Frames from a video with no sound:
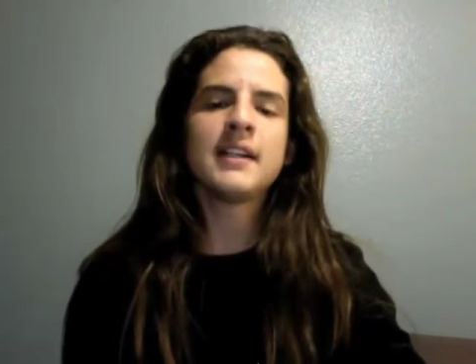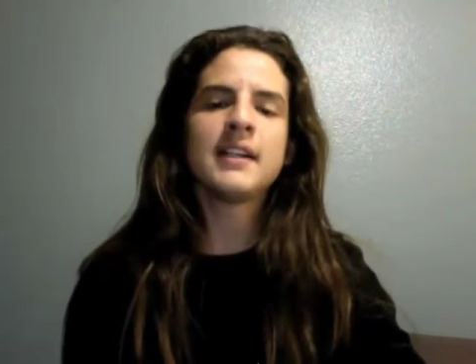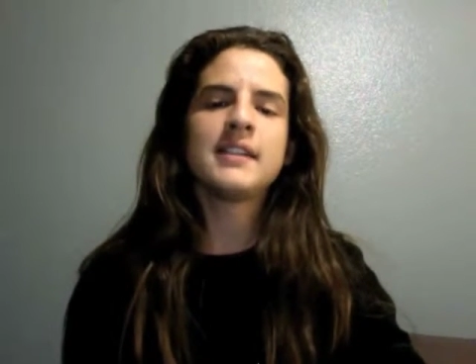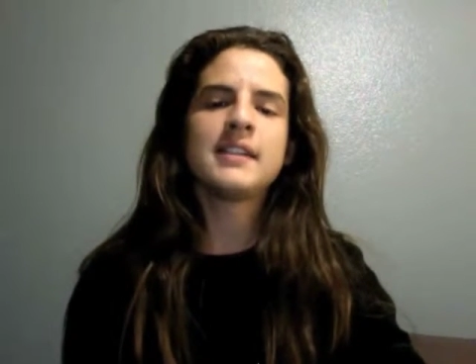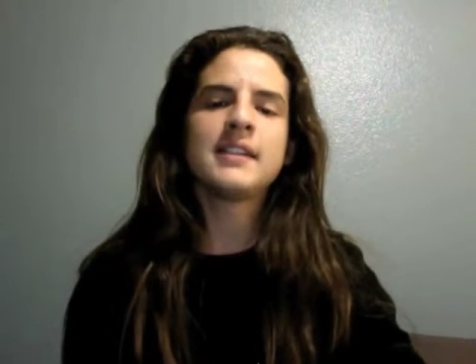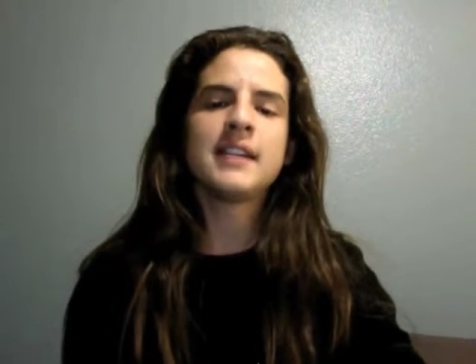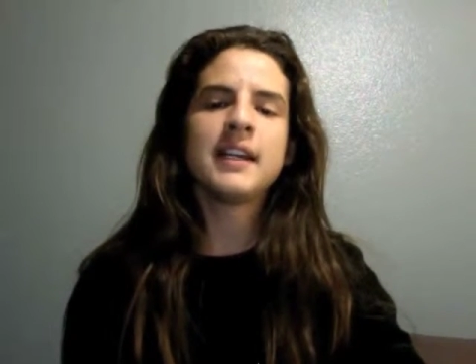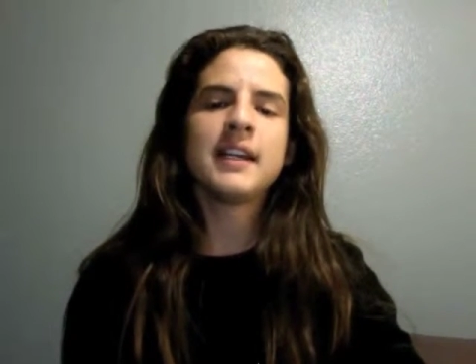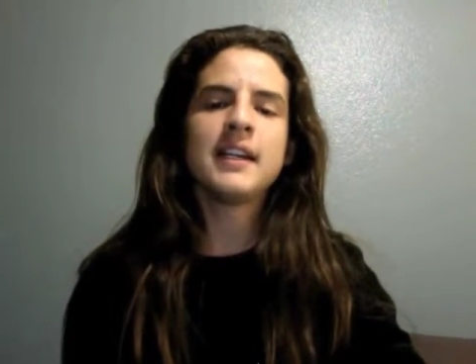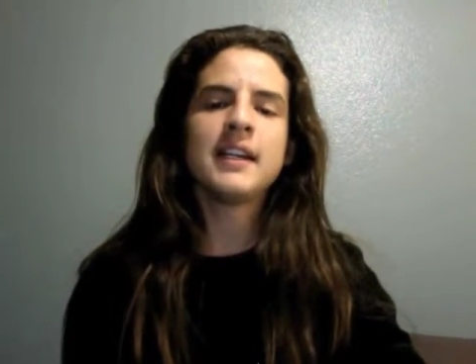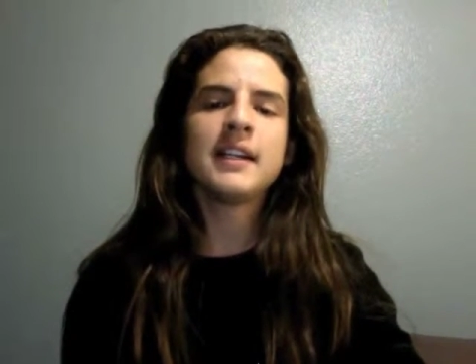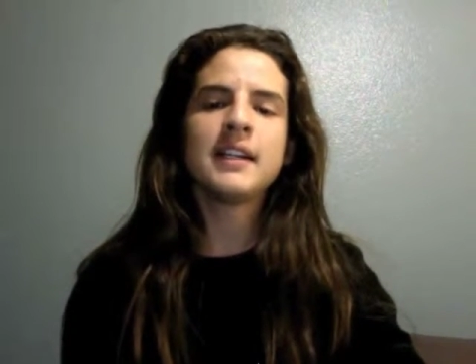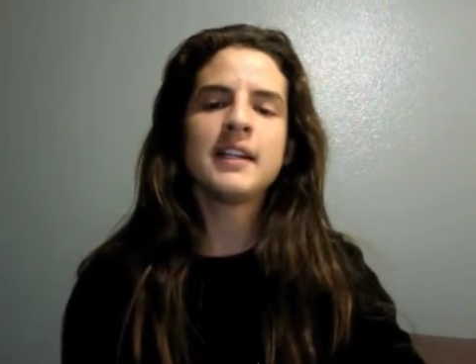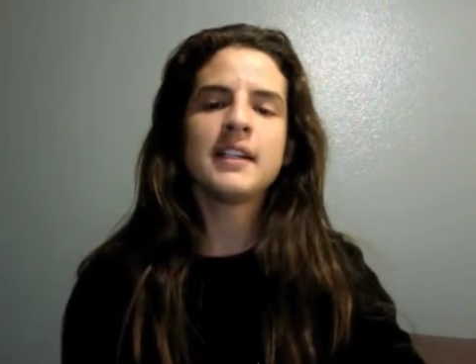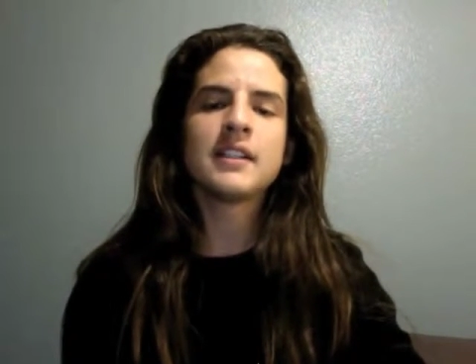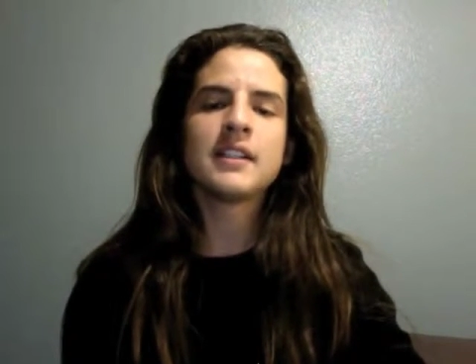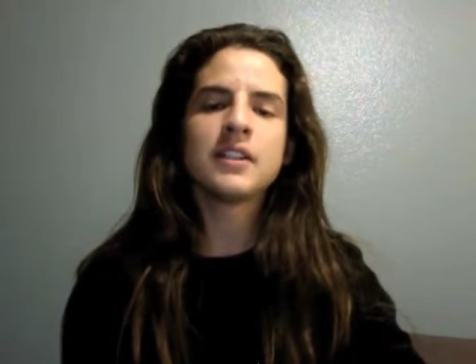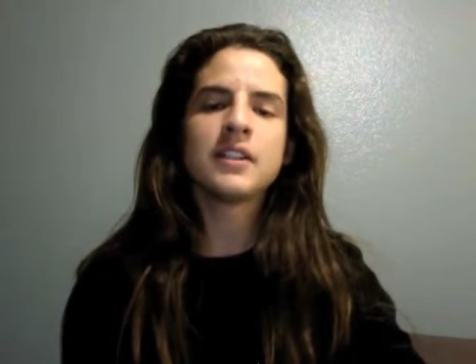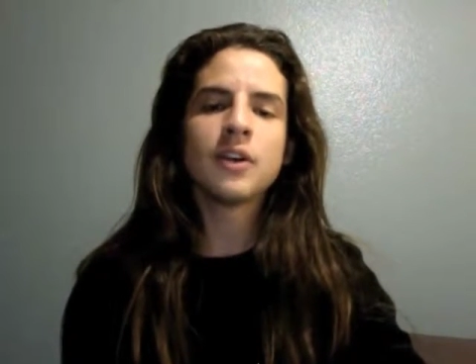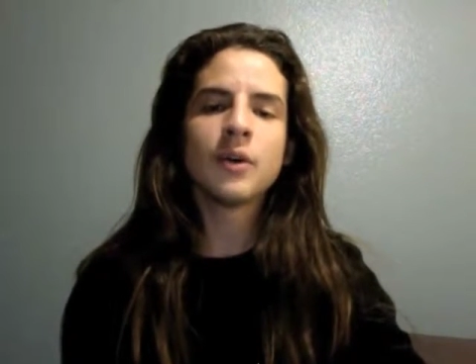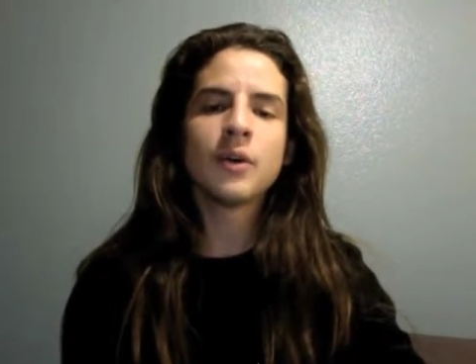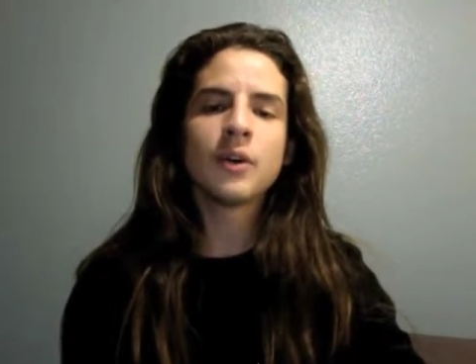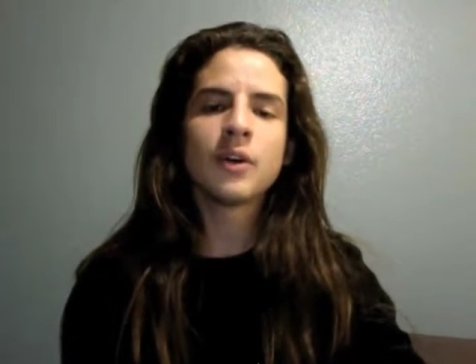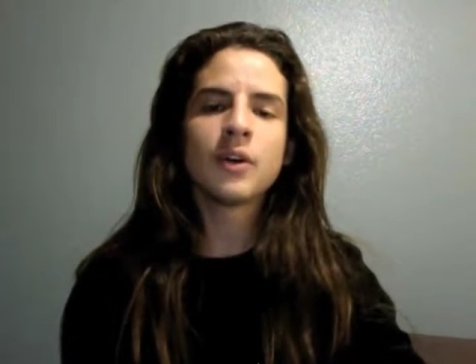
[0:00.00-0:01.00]
state its
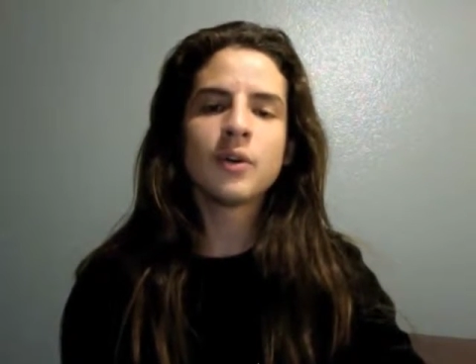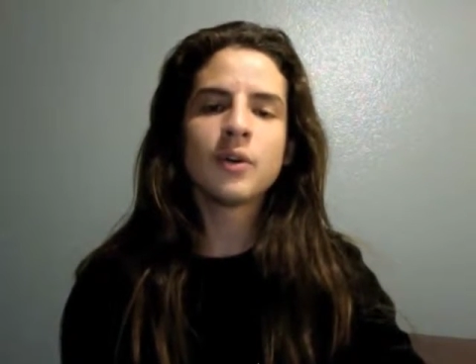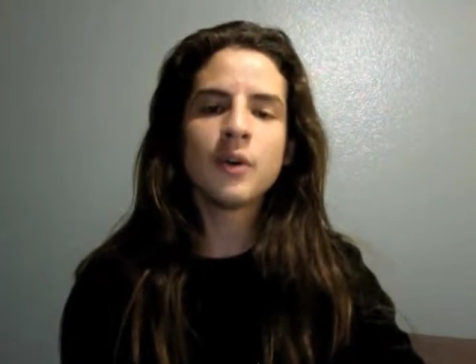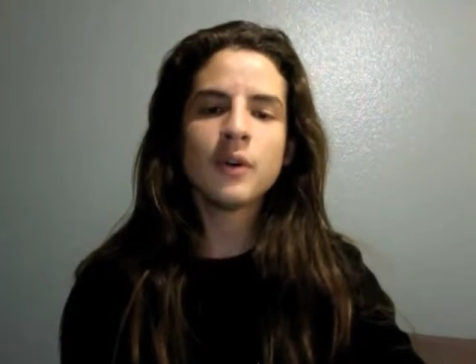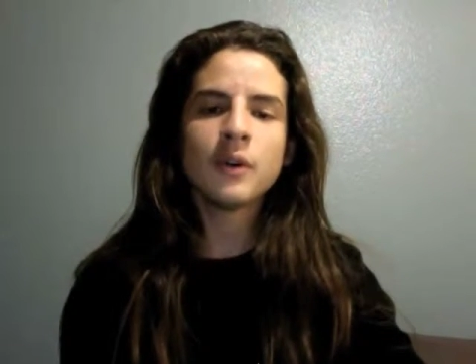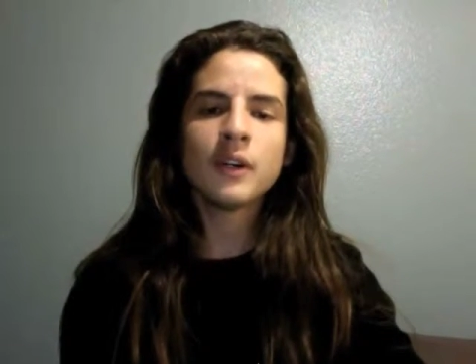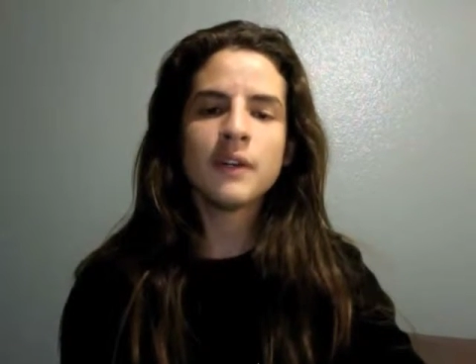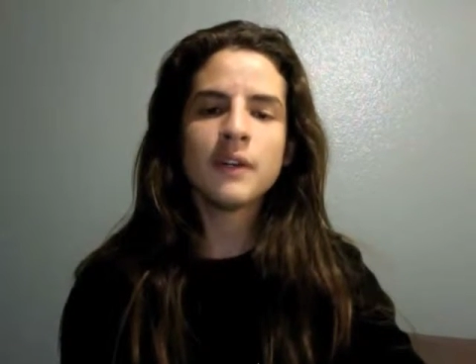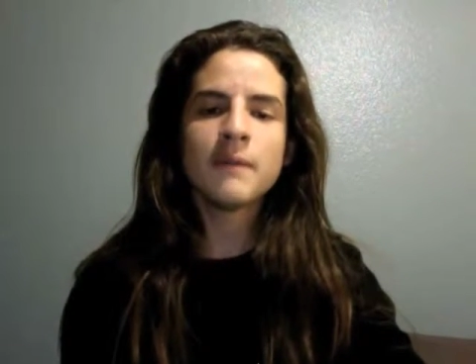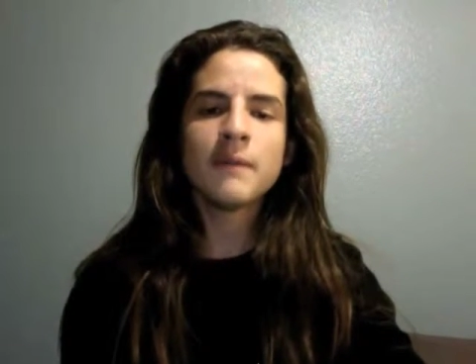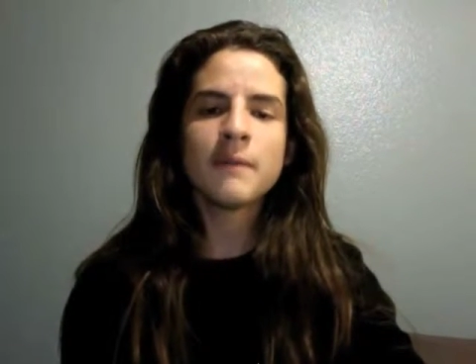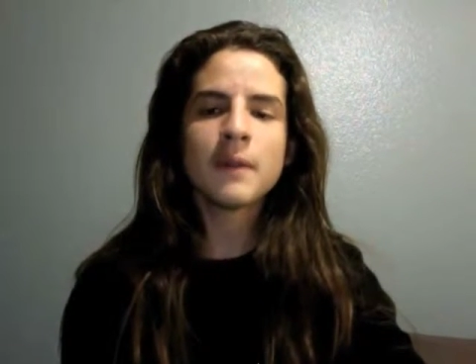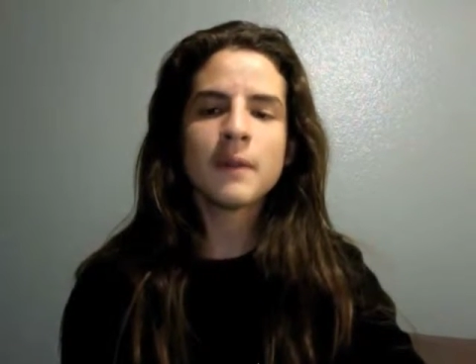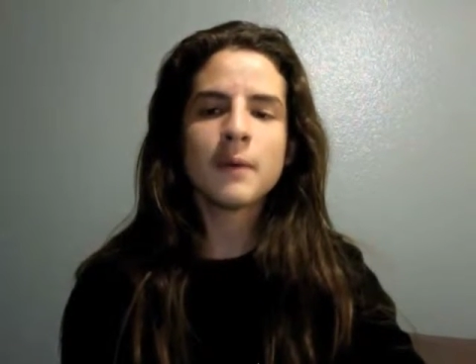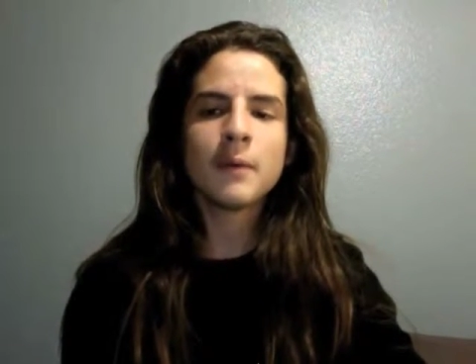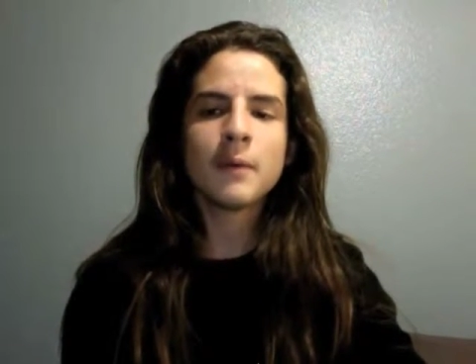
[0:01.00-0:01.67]
lower quota,